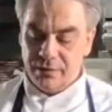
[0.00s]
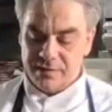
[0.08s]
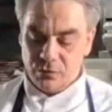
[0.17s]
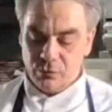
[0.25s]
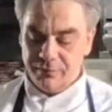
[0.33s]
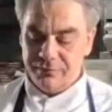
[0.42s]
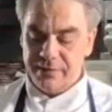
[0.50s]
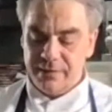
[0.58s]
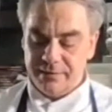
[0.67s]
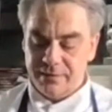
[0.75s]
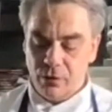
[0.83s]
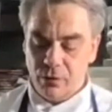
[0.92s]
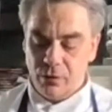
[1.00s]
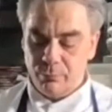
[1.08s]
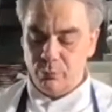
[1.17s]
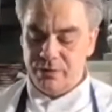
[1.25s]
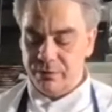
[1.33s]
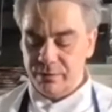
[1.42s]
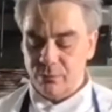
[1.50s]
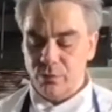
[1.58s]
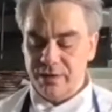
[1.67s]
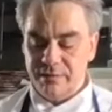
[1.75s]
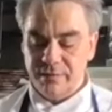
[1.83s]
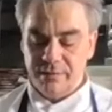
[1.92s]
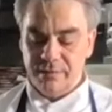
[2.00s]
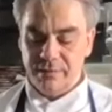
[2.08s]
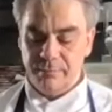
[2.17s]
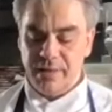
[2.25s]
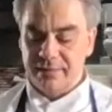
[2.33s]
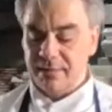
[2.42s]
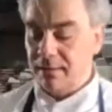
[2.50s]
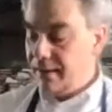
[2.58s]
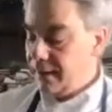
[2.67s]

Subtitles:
So you fill it up with the batter,